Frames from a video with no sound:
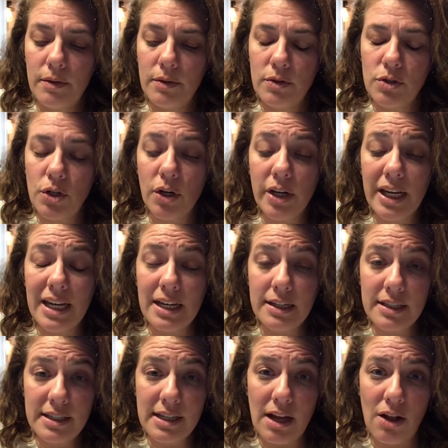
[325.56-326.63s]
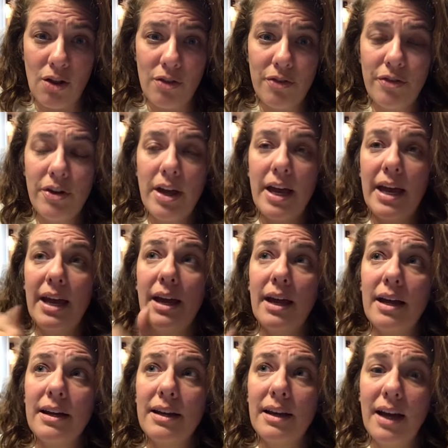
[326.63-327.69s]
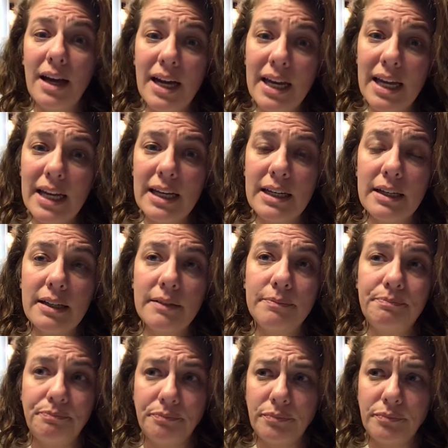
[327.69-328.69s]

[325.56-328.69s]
turkey itself had cayenne,